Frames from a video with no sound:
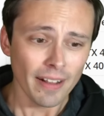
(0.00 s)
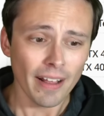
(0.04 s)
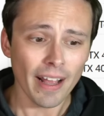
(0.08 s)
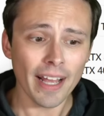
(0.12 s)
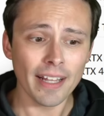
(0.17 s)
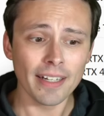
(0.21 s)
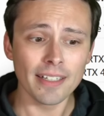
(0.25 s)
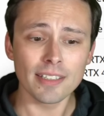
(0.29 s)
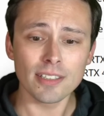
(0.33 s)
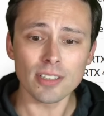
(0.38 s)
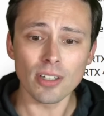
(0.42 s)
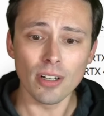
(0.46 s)

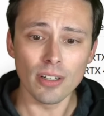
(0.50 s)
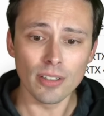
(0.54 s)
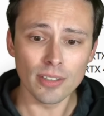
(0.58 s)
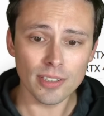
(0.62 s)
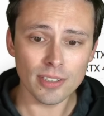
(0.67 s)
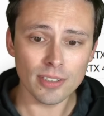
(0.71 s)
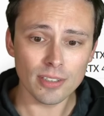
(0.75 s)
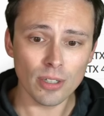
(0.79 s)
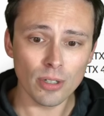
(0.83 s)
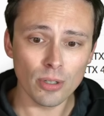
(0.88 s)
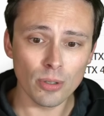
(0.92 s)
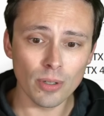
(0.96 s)
and it's
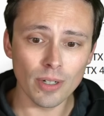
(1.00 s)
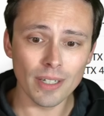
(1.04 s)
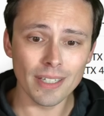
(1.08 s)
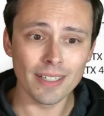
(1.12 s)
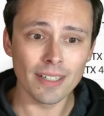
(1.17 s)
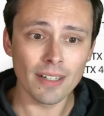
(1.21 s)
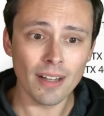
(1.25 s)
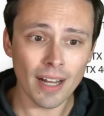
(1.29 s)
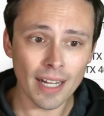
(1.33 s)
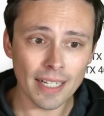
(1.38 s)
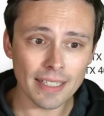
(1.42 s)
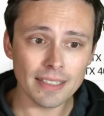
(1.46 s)
also
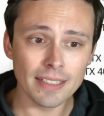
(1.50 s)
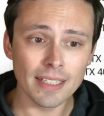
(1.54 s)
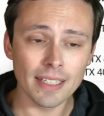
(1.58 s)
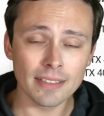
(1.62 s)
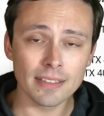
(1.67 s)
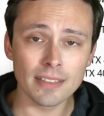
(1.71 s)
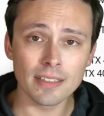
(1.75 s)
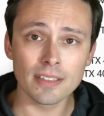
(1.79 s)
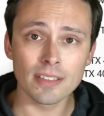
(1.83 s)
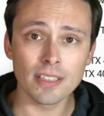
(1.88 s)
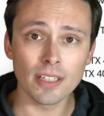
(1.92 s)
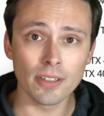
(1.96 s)
not
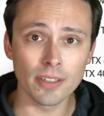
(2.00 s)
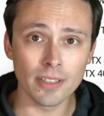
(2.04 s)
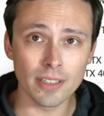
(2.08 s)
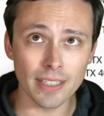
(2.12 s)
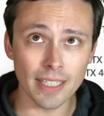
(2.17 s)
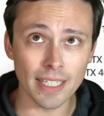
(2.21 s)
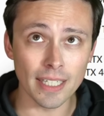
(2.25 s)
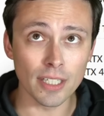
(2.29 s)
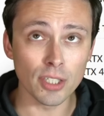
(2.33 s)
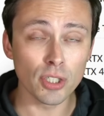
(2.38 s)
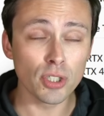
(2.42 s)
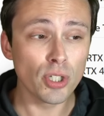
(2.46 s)
necessarily